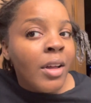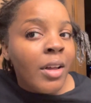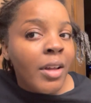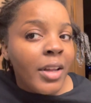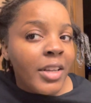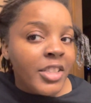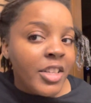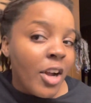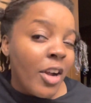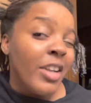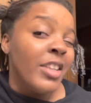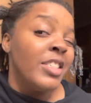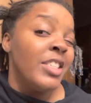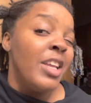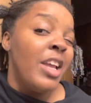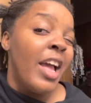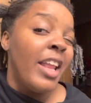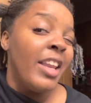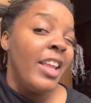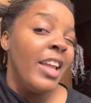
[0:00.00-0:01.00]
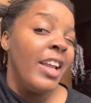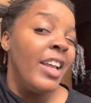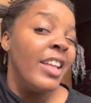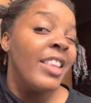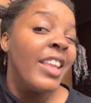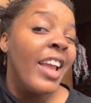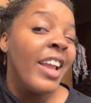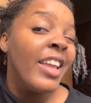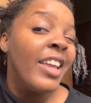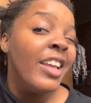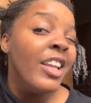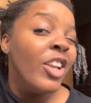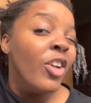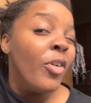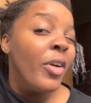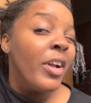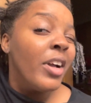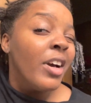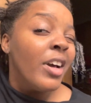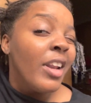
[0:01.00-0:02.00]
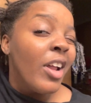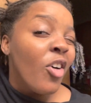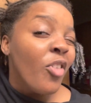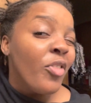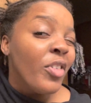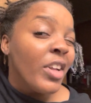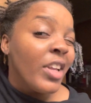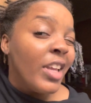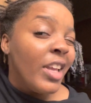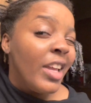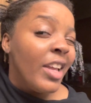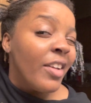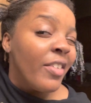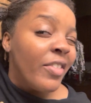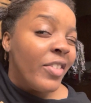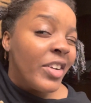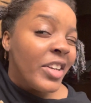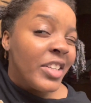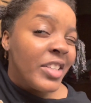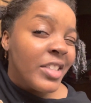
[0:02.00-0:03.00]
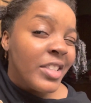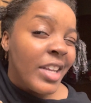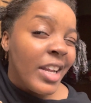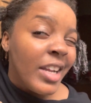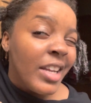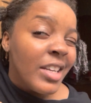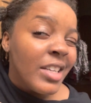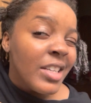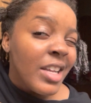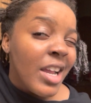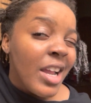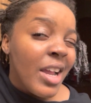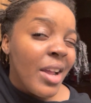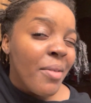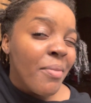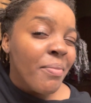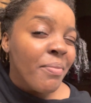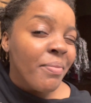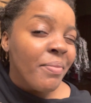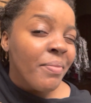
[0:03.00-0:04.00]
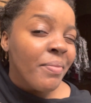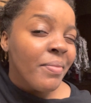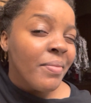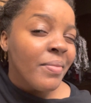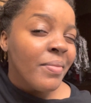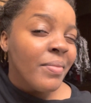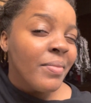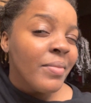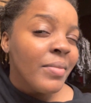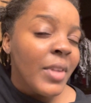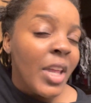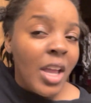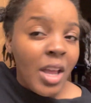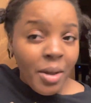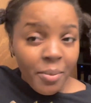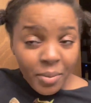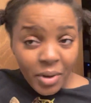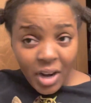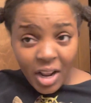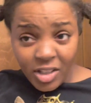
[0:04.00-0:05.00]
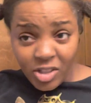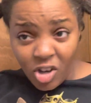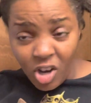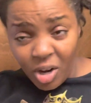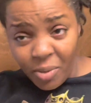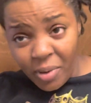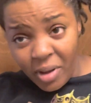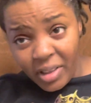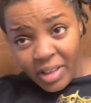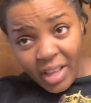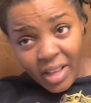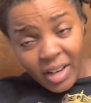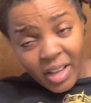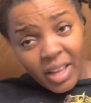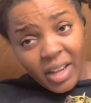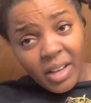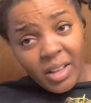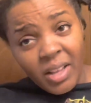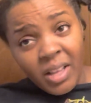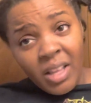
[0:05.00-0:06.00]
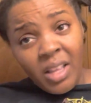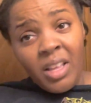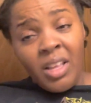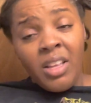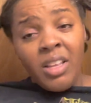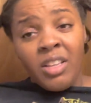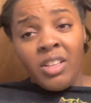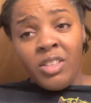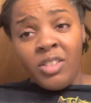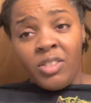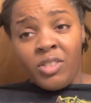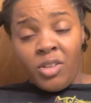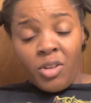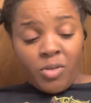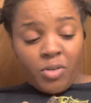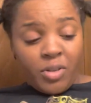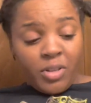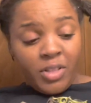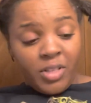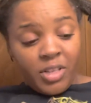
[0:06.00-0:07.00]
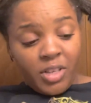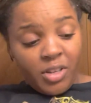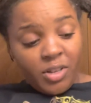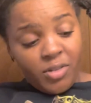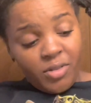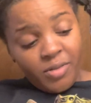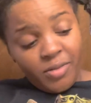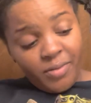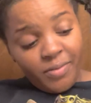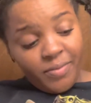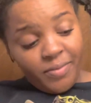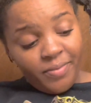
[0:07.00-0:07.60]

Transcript: As y'all can see, I did get that keloid cut off again for the second time. But I'll talk about that later. So until,